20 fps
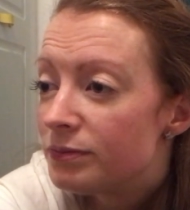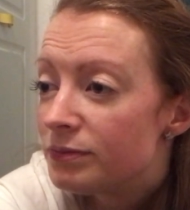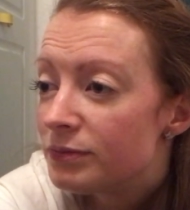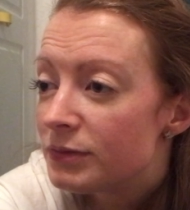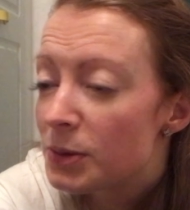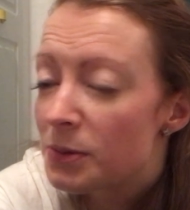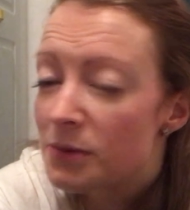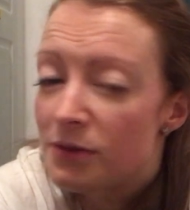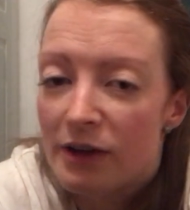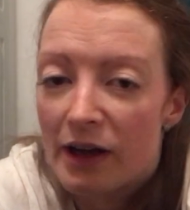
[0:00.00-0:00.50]

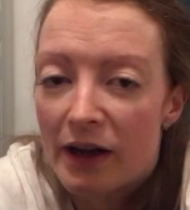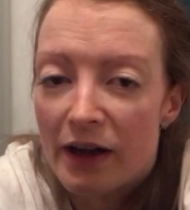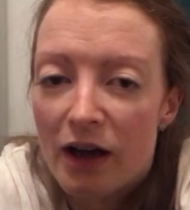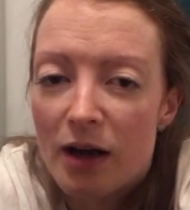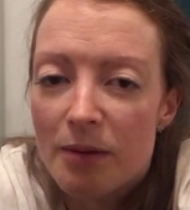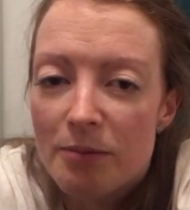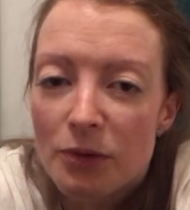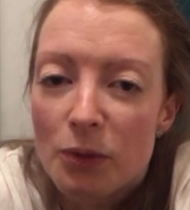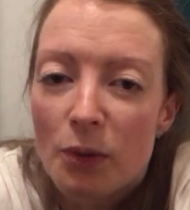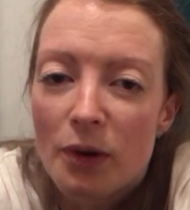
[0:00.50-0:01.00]
To be fair,
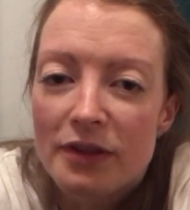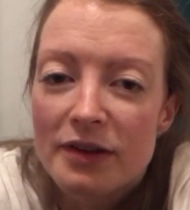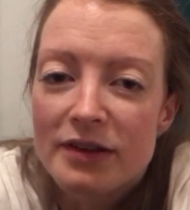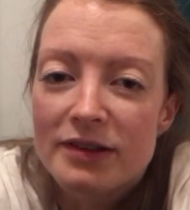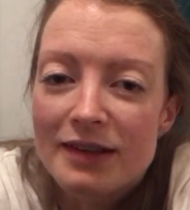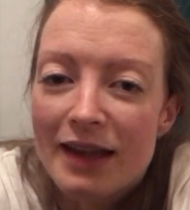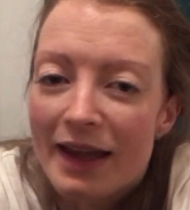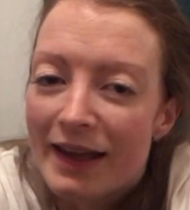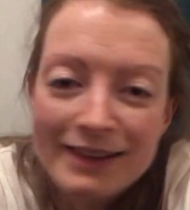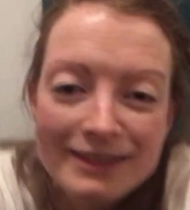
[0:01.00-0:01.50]
I'm the one
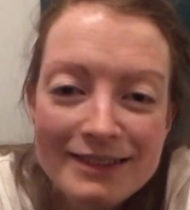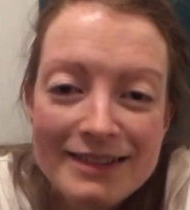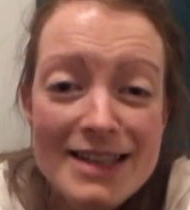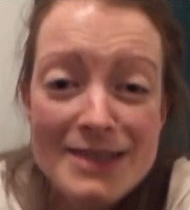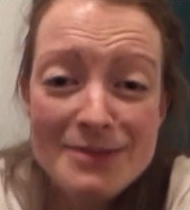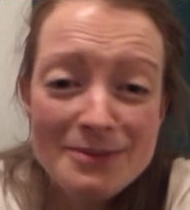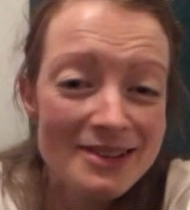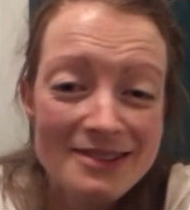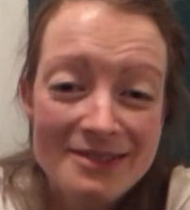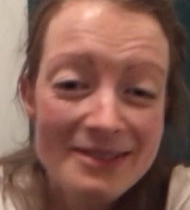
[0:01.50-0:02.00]
that's like, this
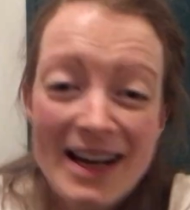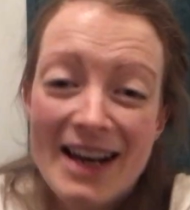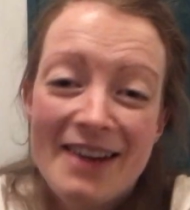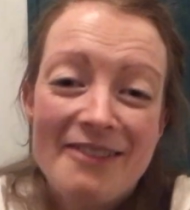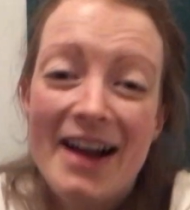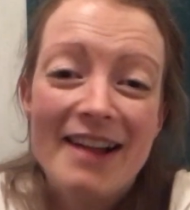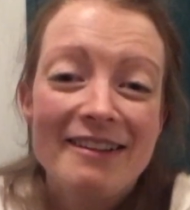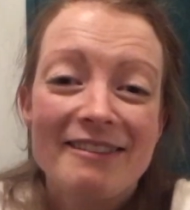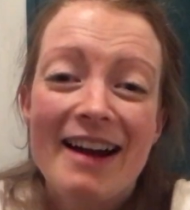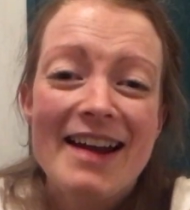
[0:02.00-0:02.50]
was really
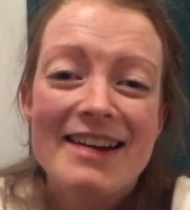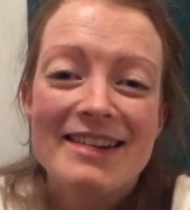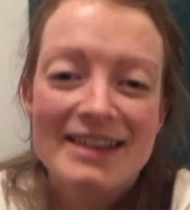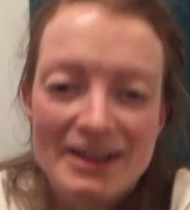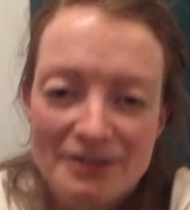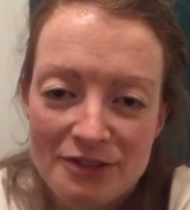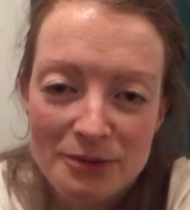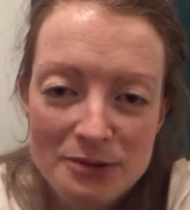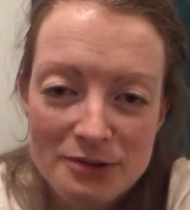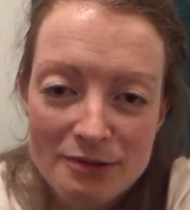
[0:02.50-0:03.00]
well read.
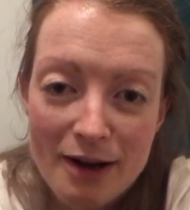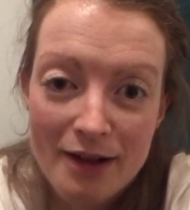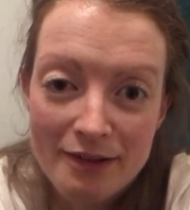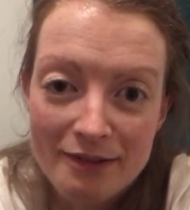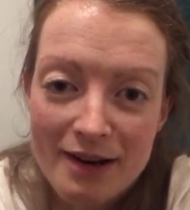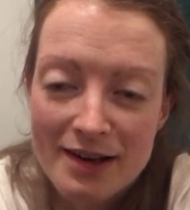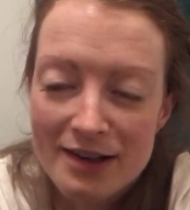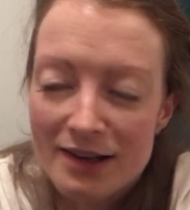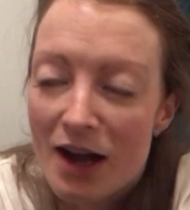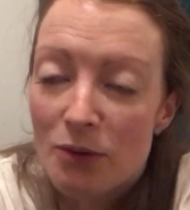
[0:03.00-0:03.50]
If it was well
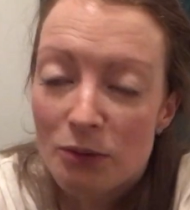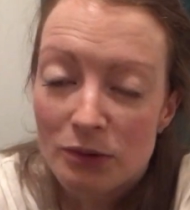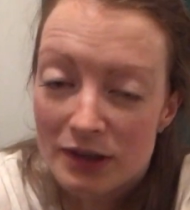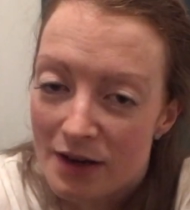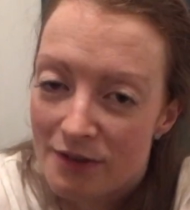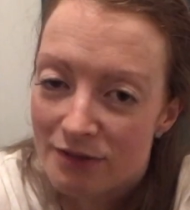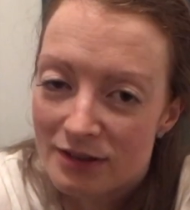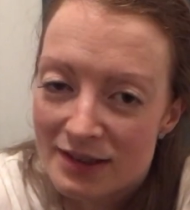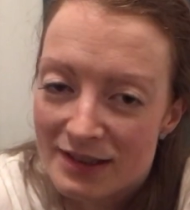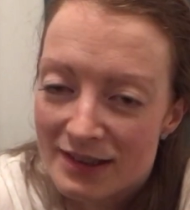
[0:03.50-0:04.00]
read, I will
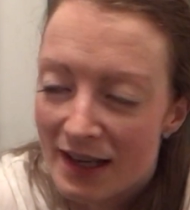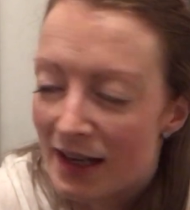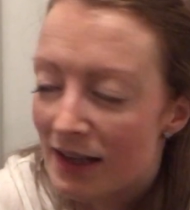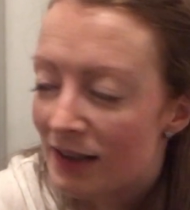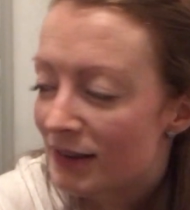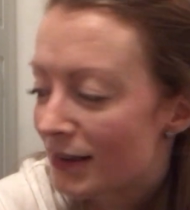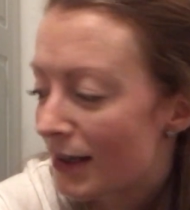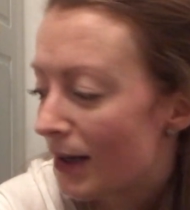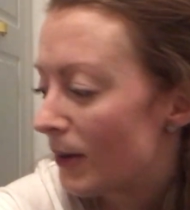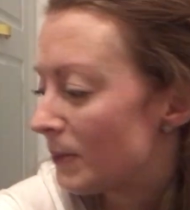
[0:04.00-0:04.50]
definitely say,
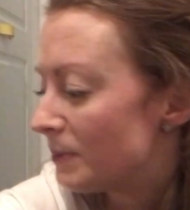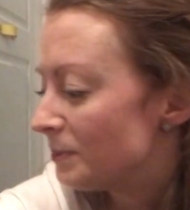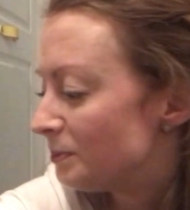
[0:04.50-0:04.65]
so.